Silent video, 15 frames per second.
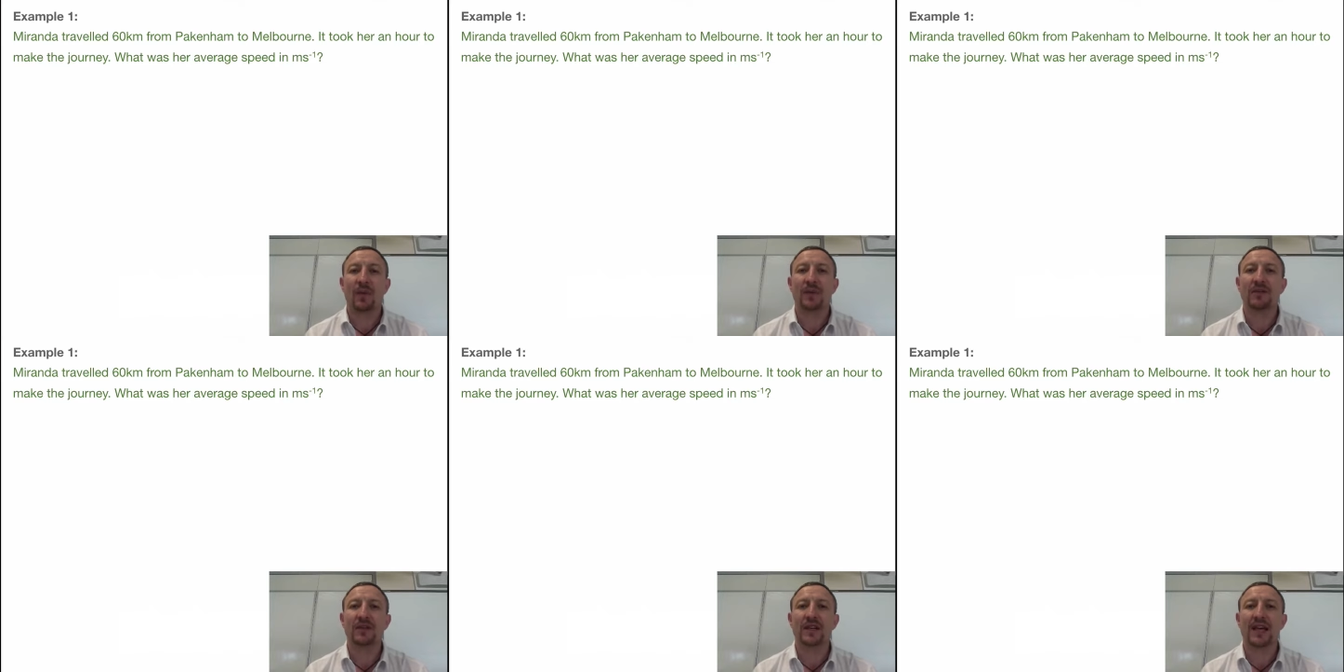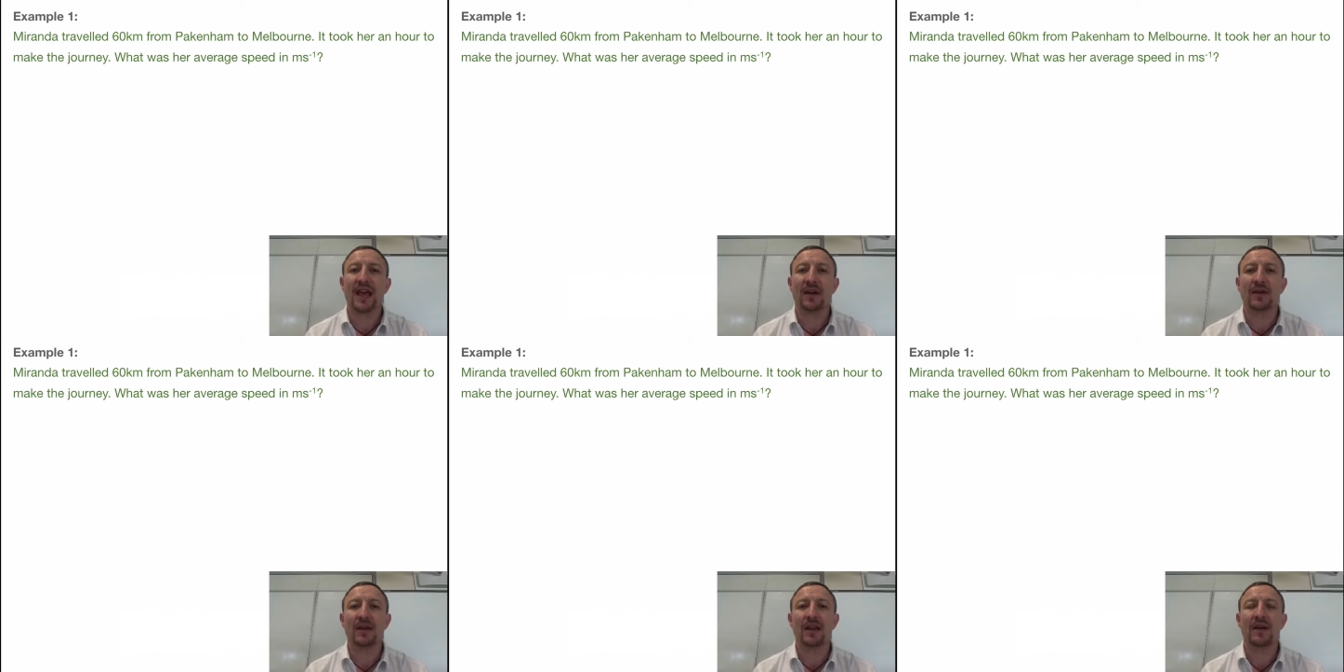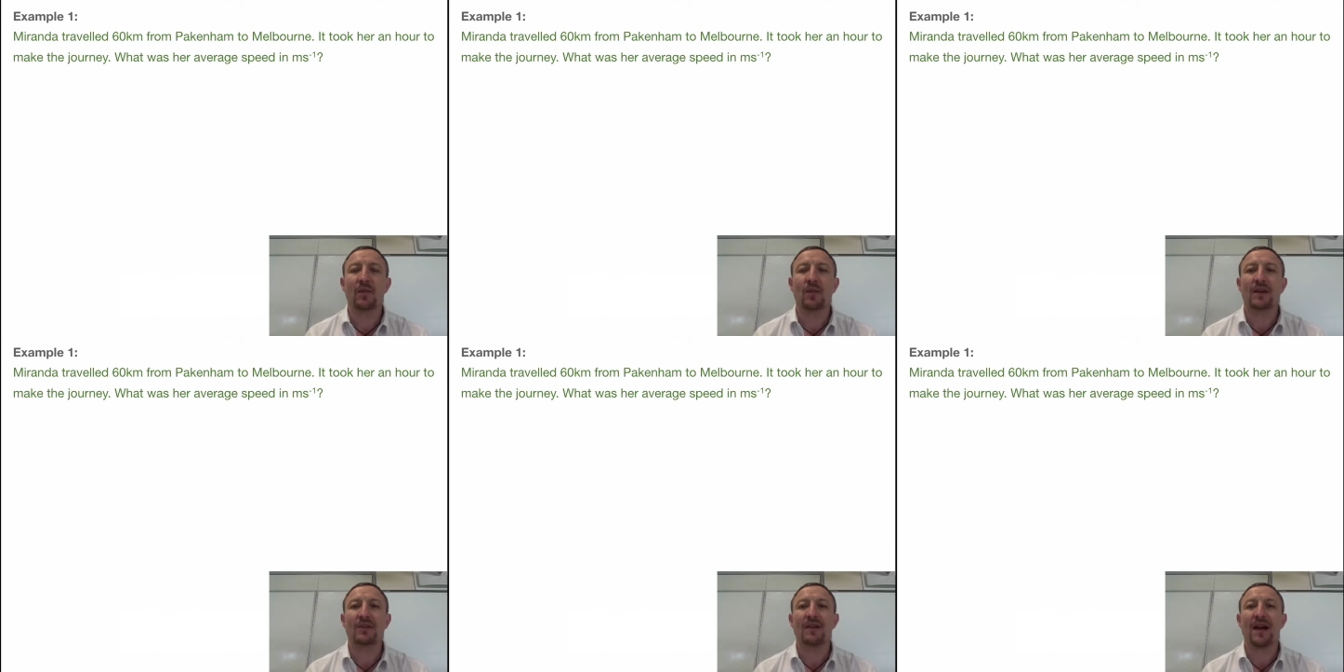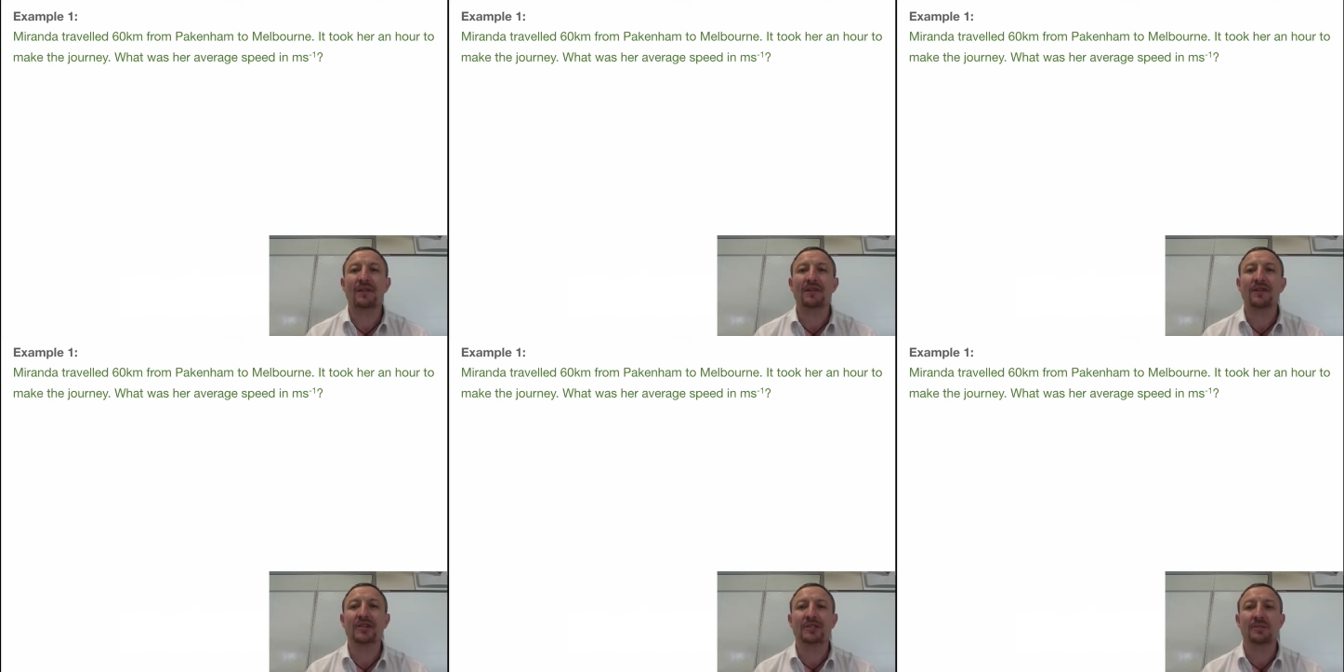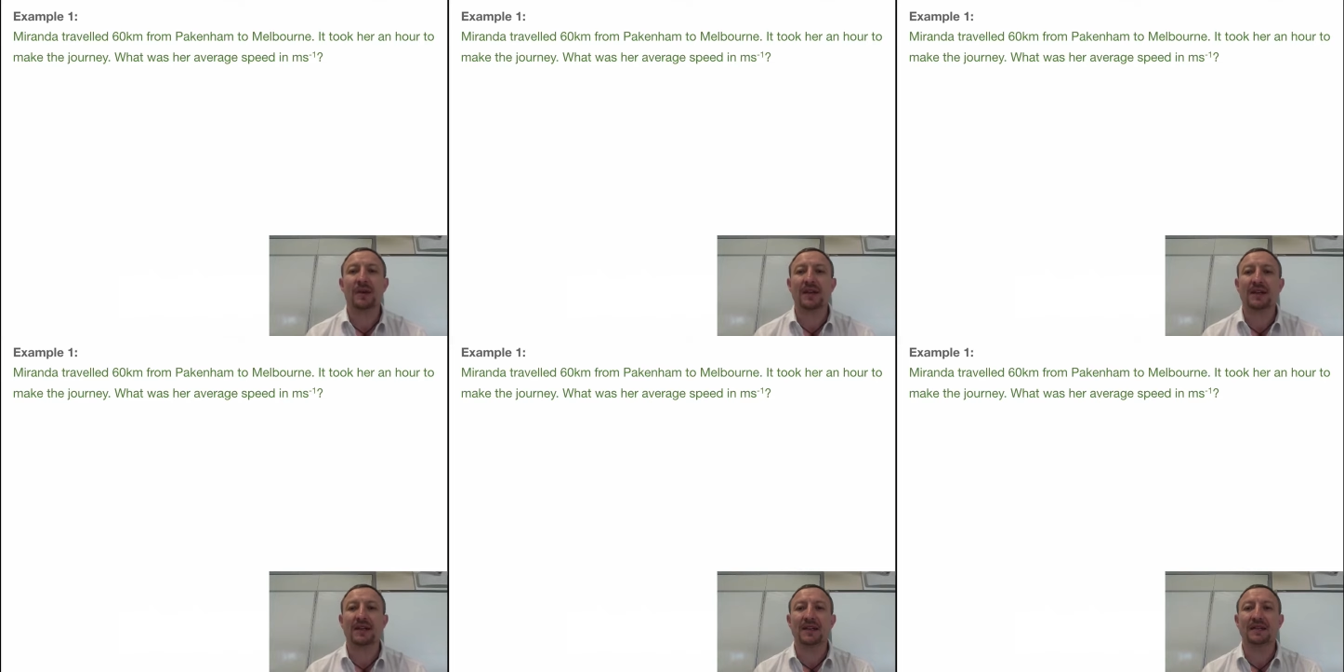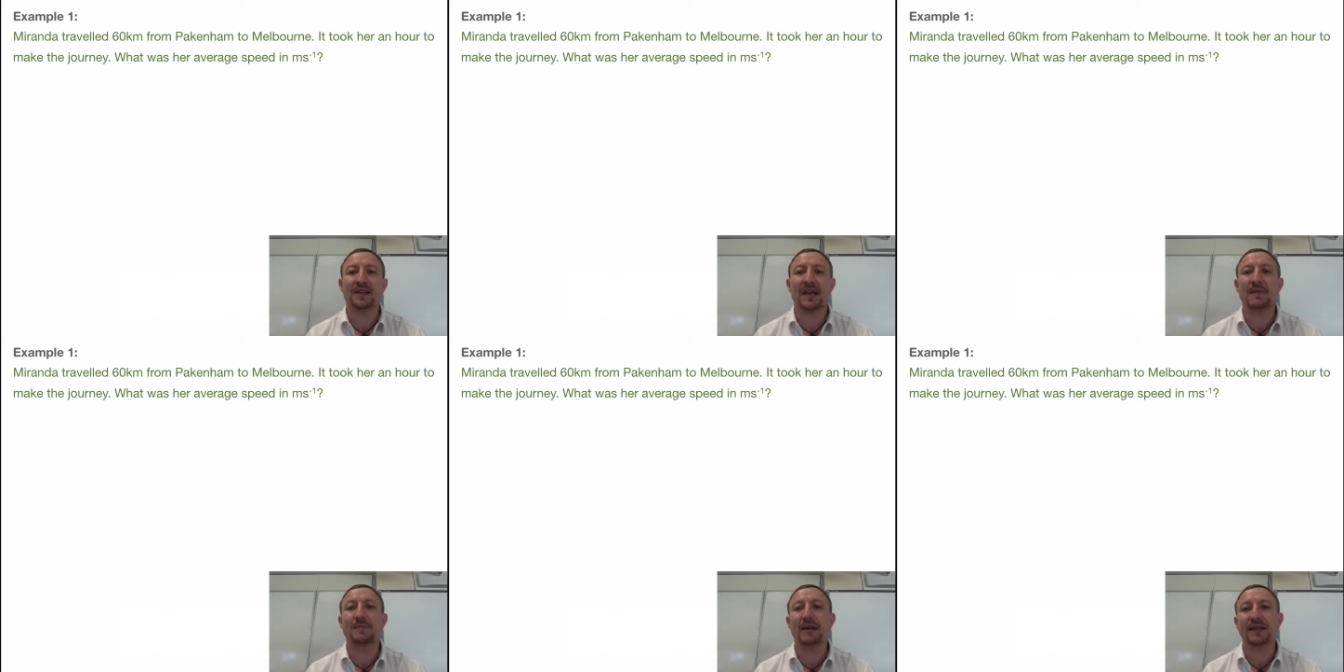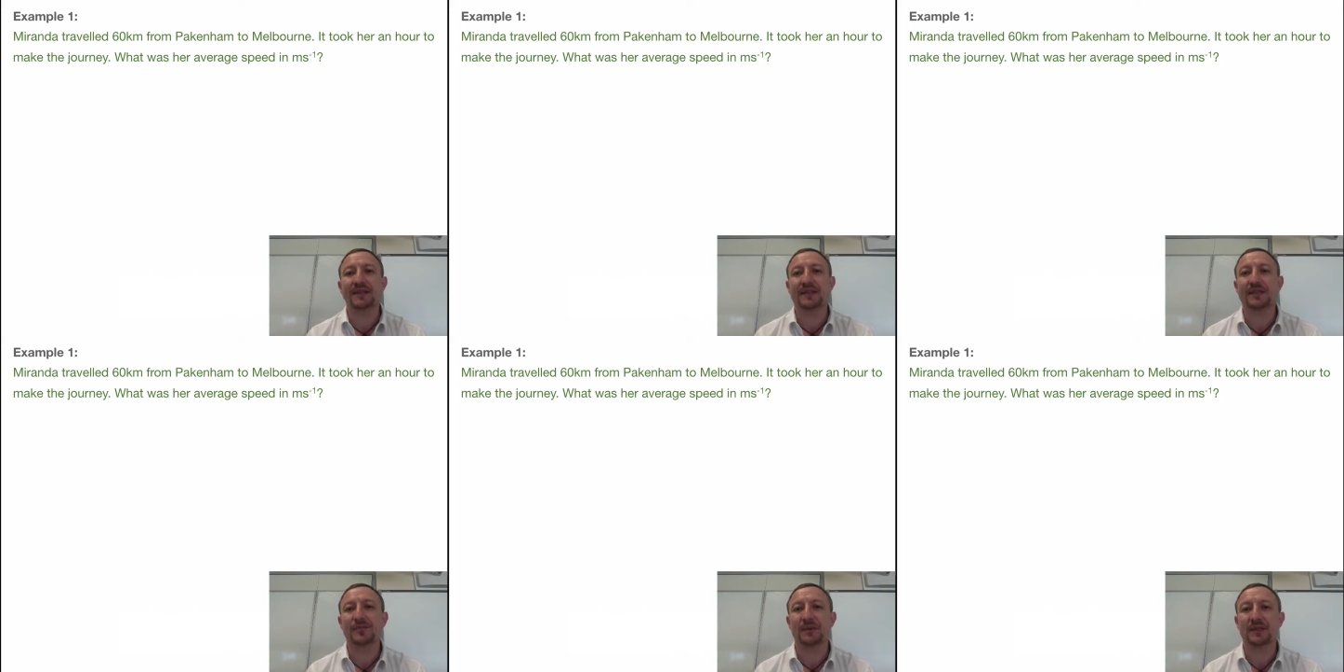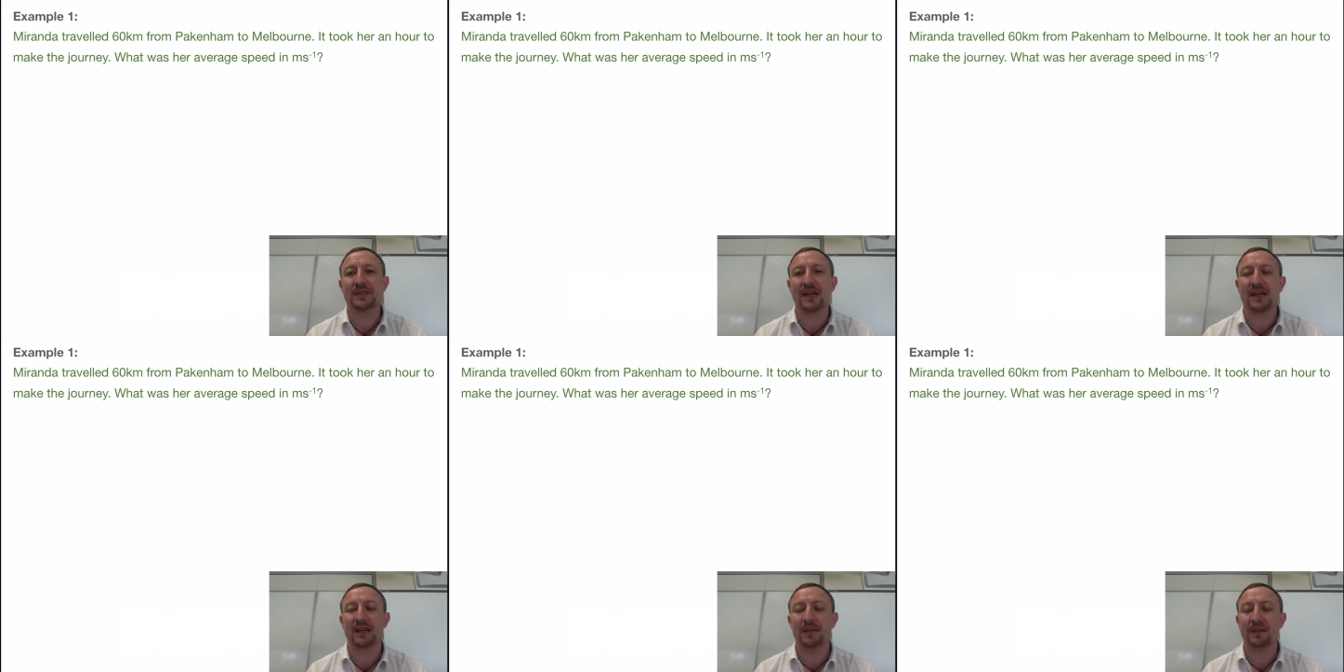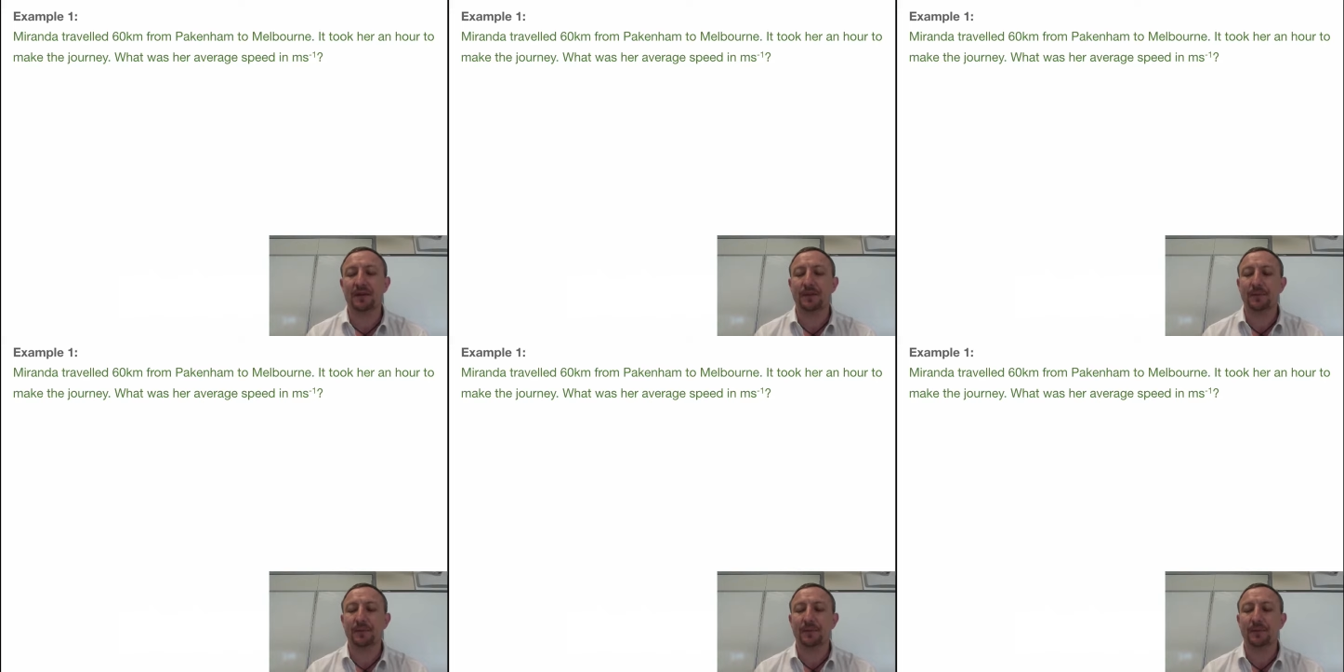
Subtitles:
we've got to calculate what her average speed is in meters per second.